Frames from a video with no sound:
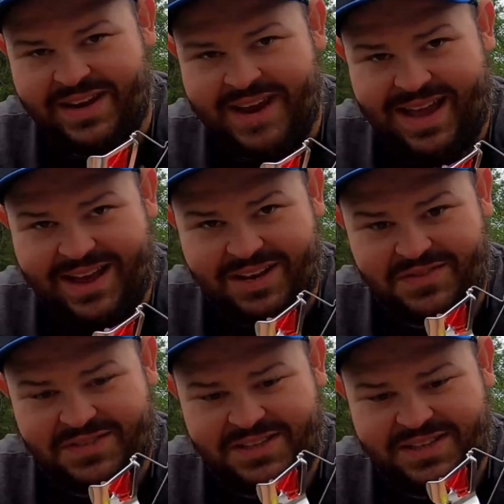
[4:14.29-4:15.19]
The
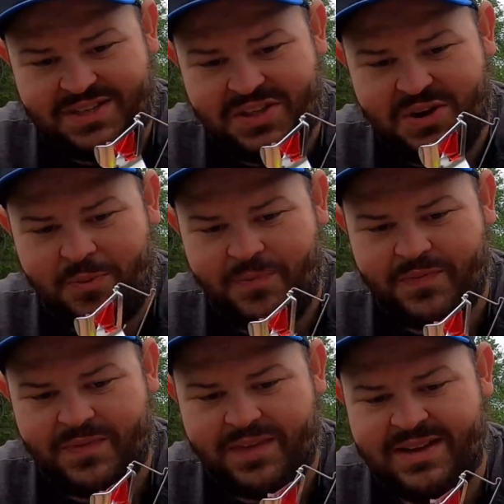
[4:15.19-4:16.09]
negatives to this though
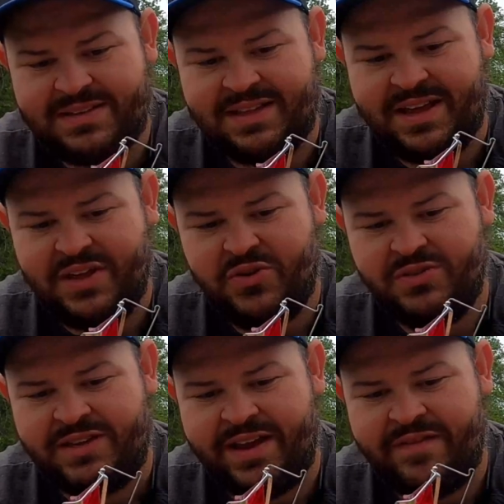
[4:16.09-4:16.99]
is that they
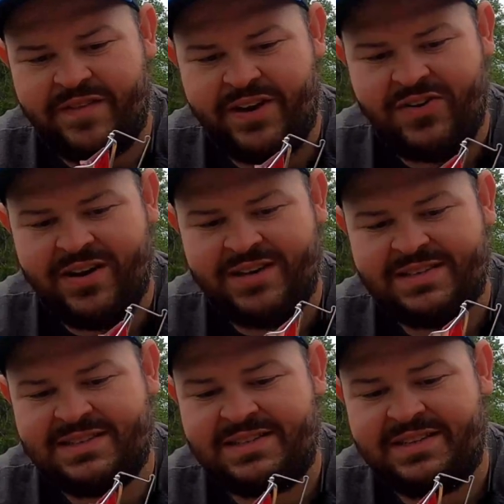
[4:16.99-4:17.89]
use a very
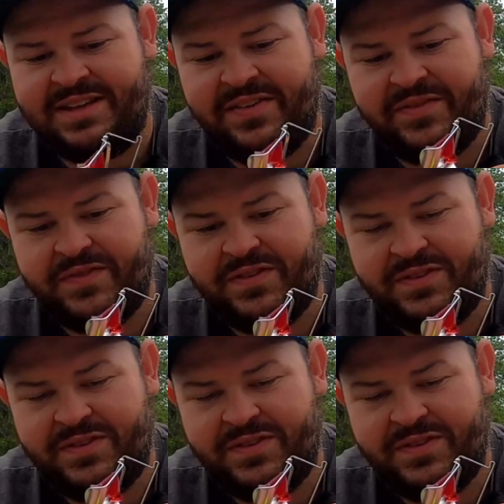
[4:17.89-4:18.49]
stiff